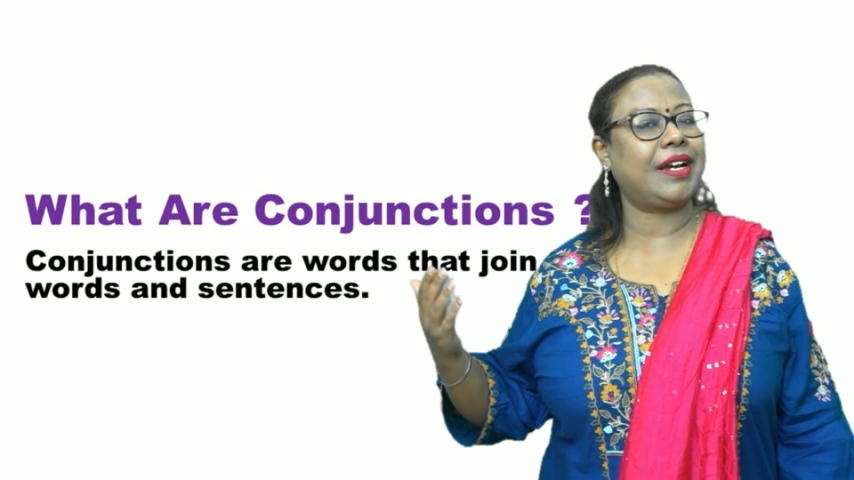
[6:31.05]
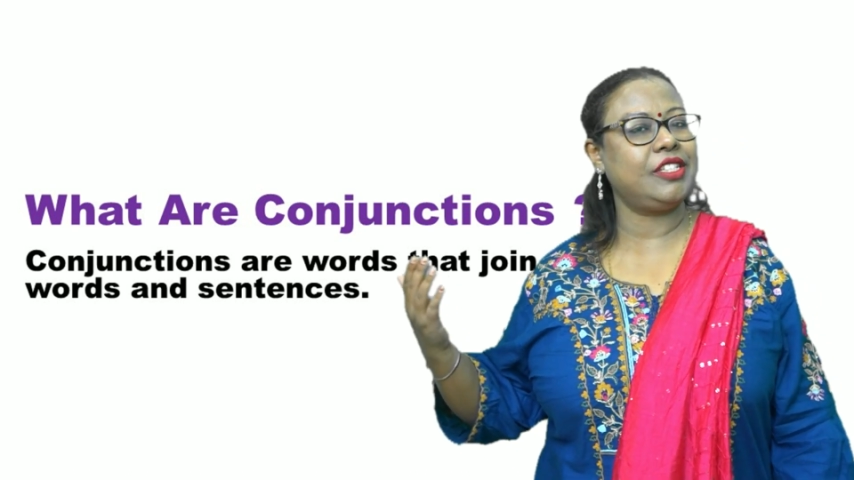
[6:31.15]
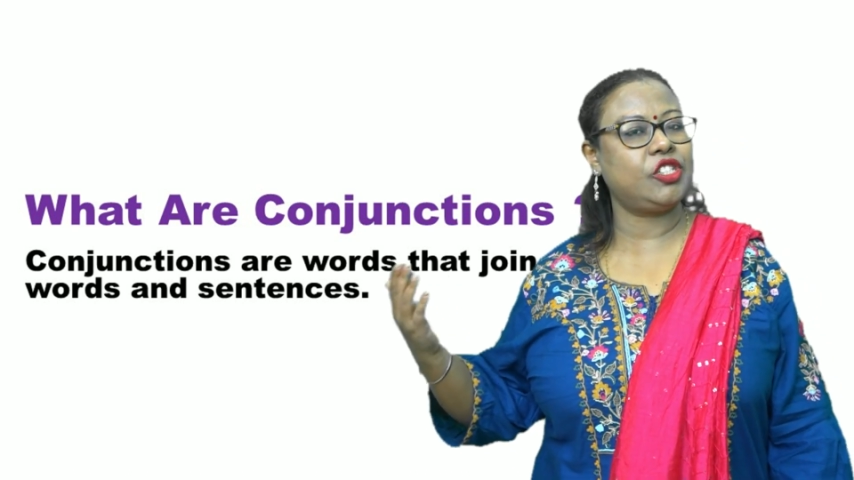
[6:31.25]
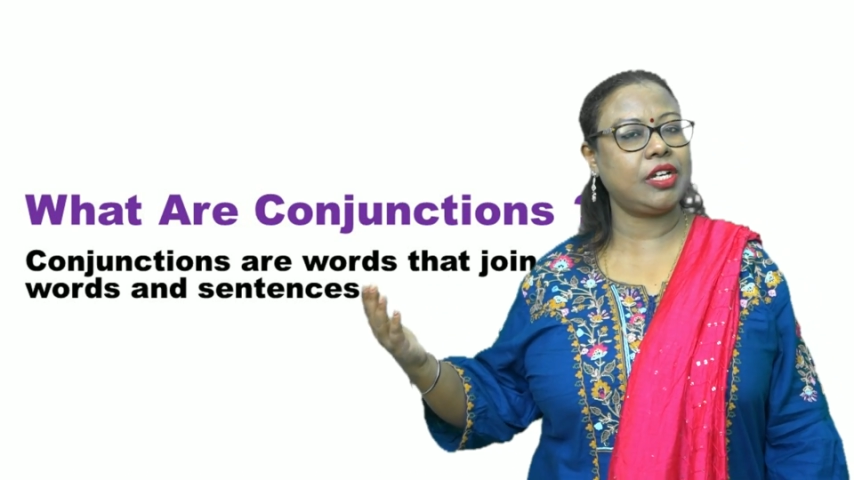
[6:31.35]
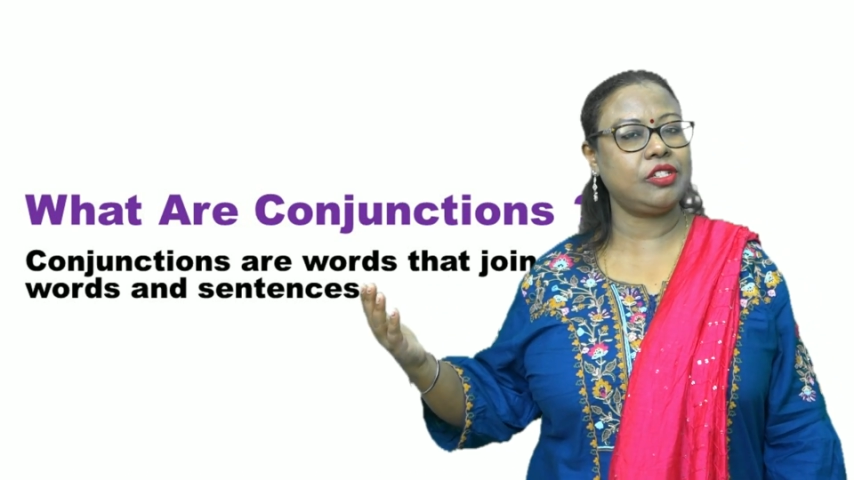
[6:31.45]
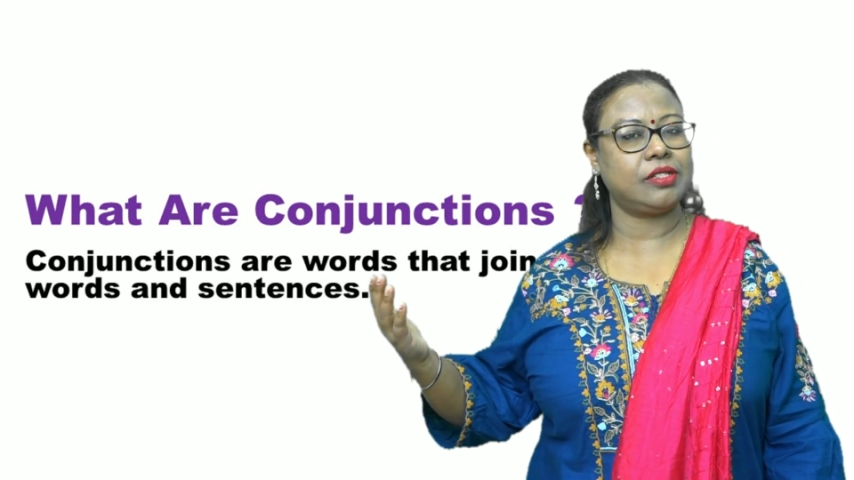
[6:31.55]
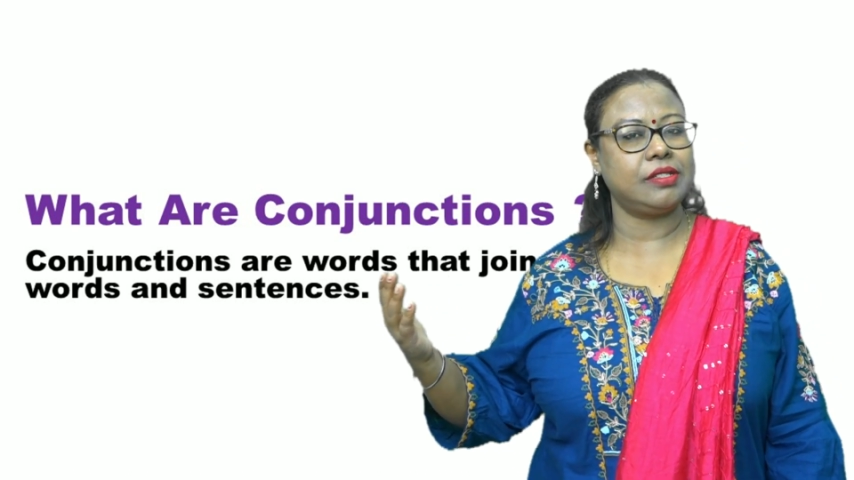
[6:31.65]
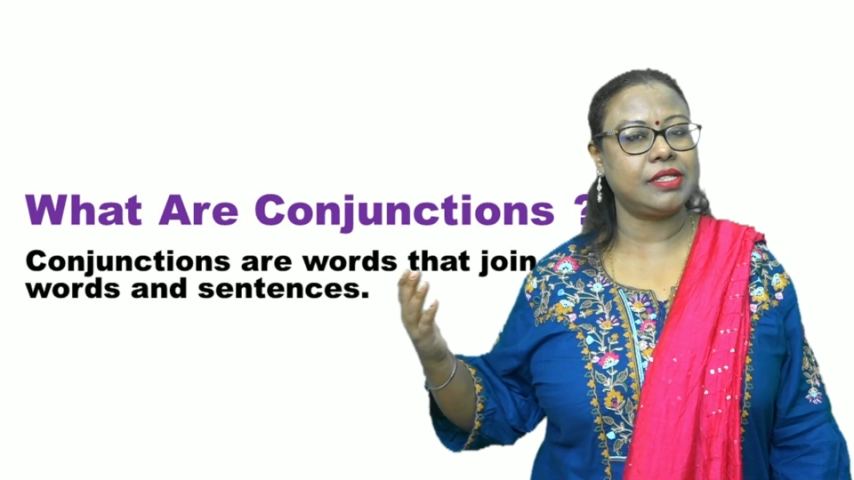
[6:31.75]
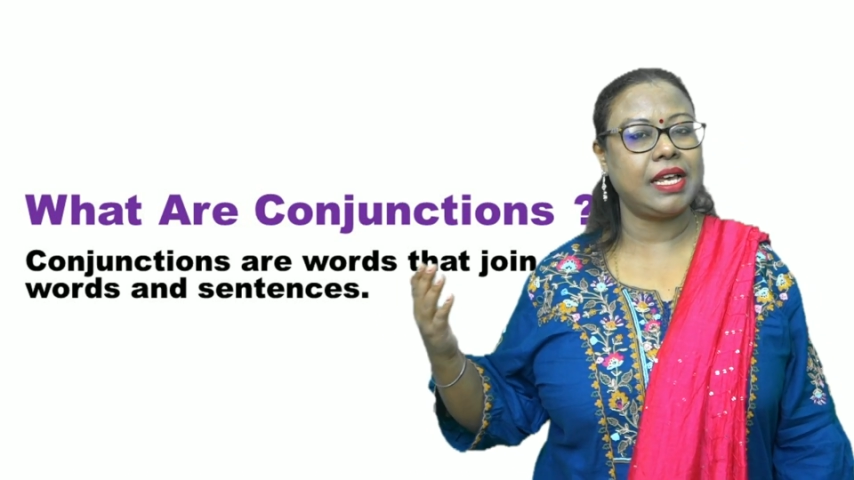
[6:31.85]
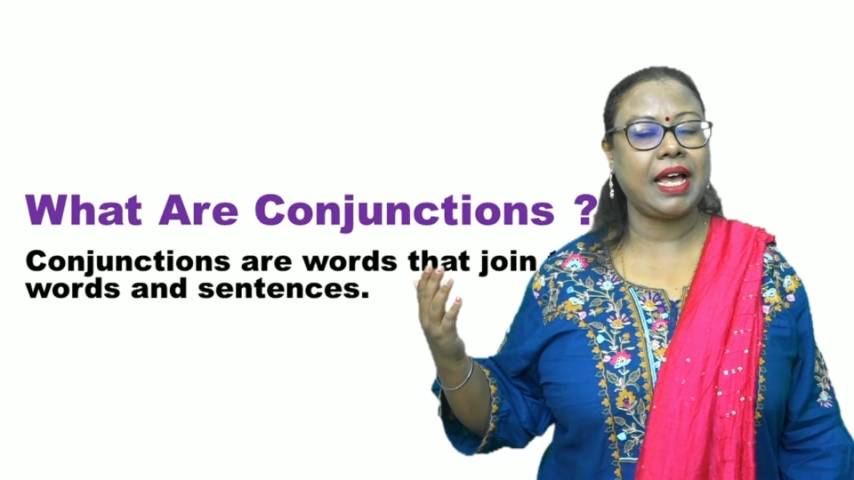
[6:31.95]

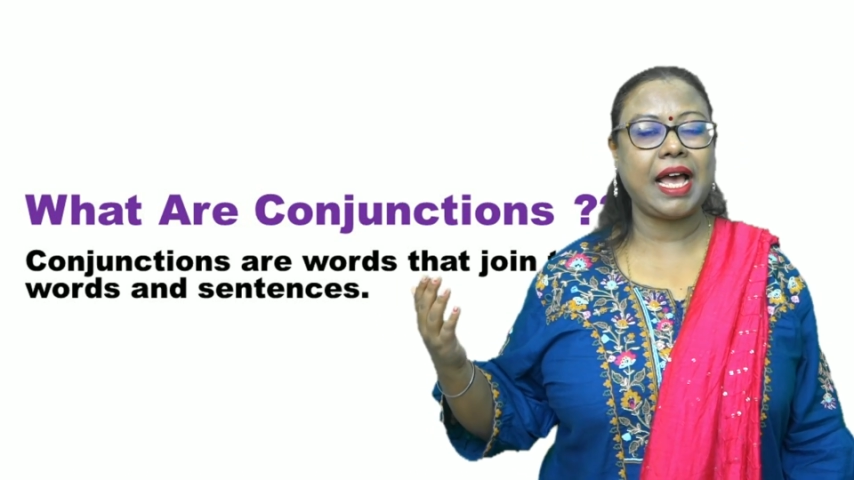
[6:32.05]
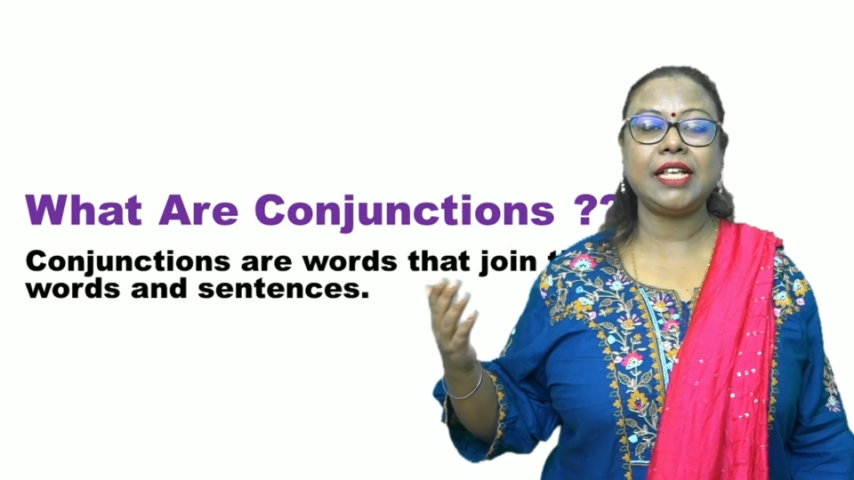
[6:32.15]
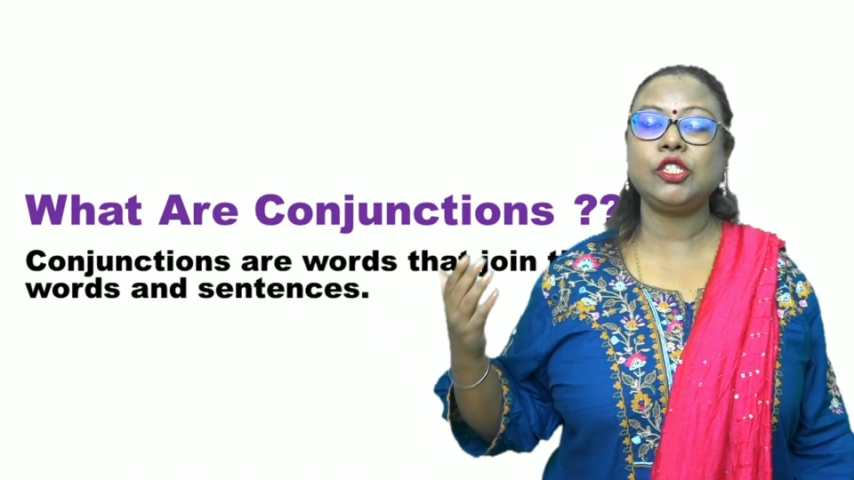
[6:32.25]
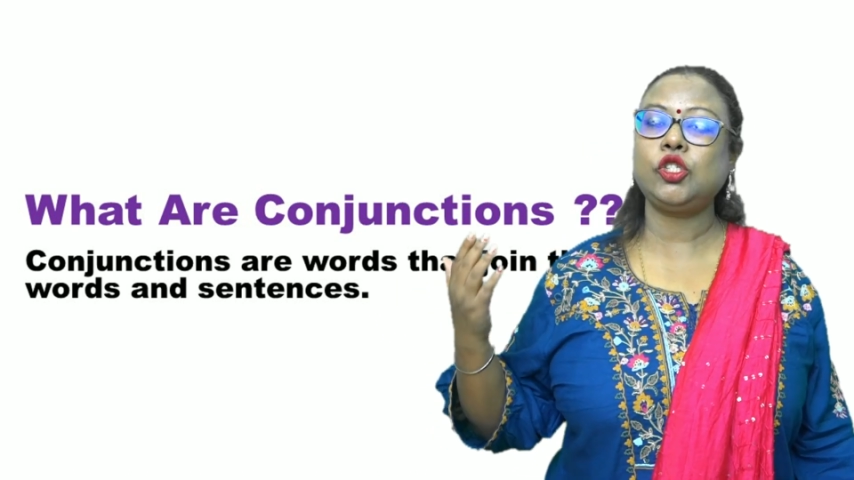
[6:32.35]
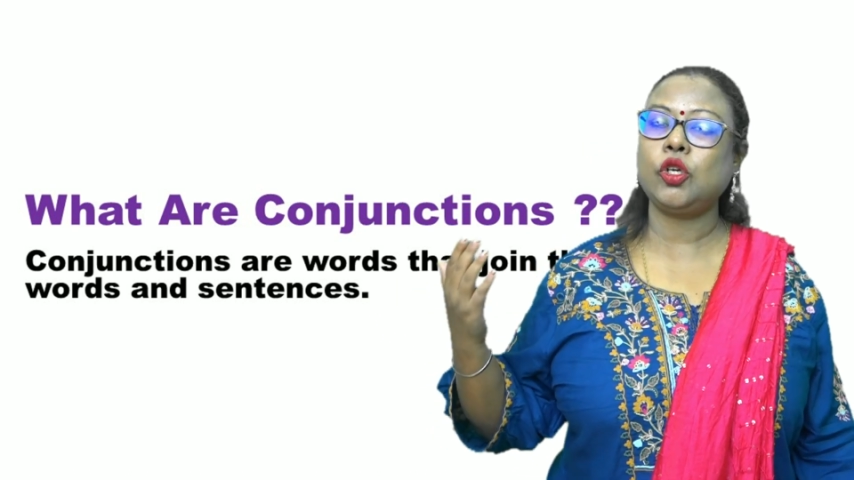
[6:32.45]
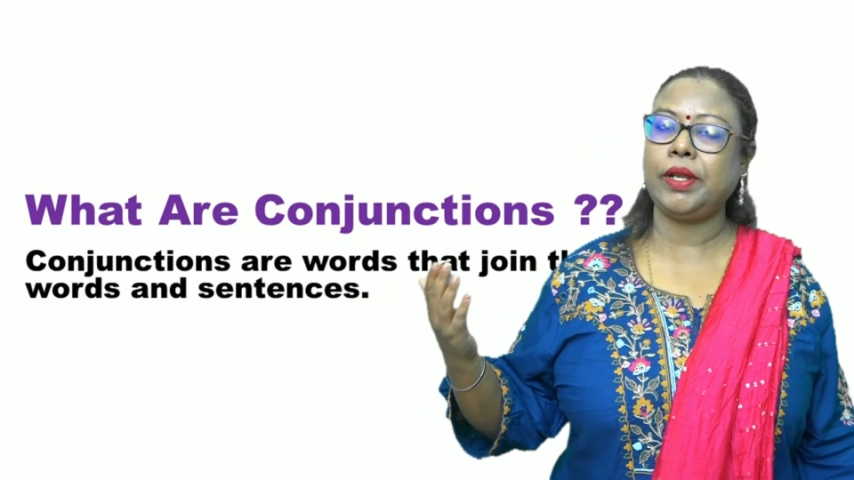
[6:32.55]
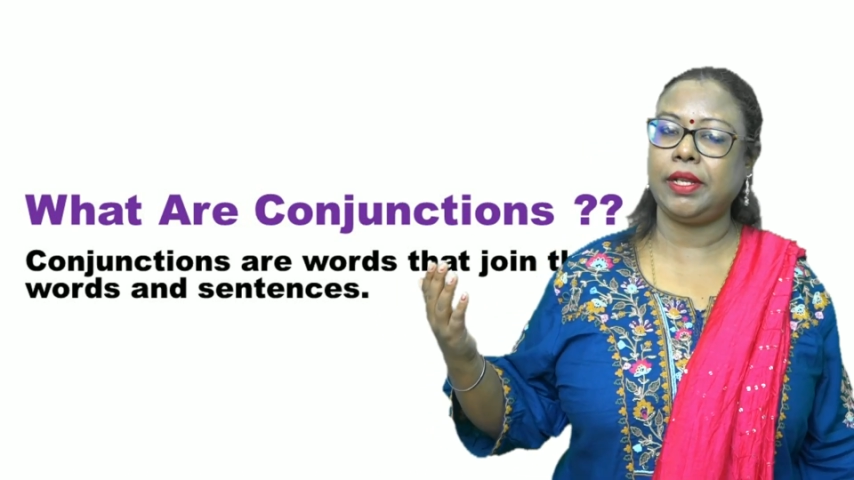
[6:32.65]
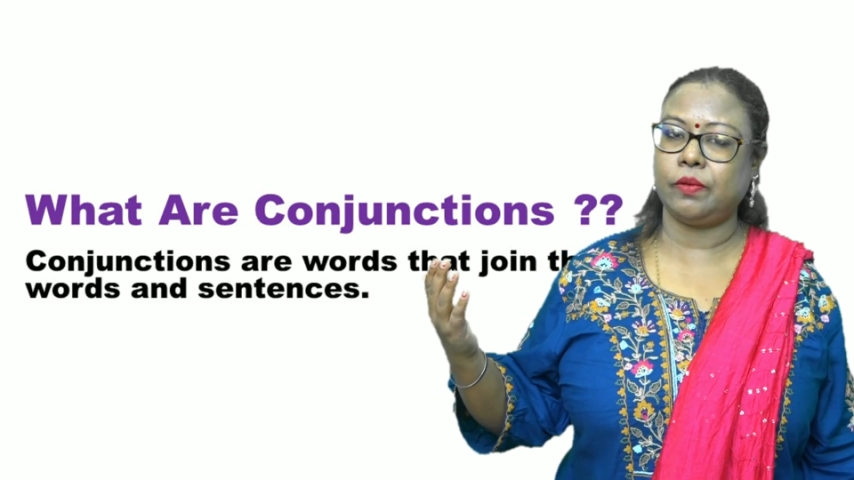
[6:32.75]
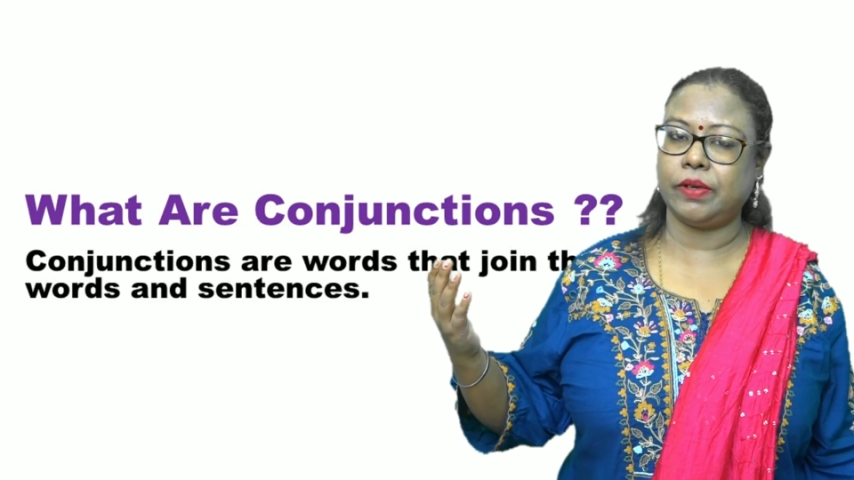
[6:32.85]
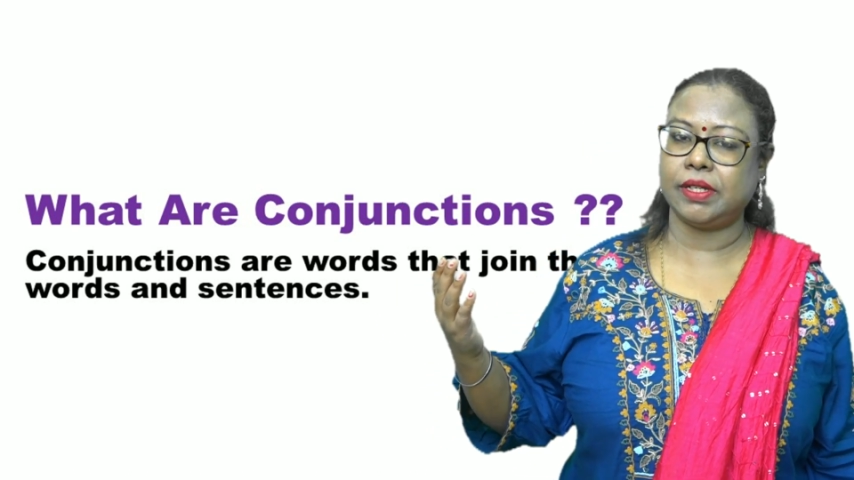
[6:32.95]
conjunctions as joining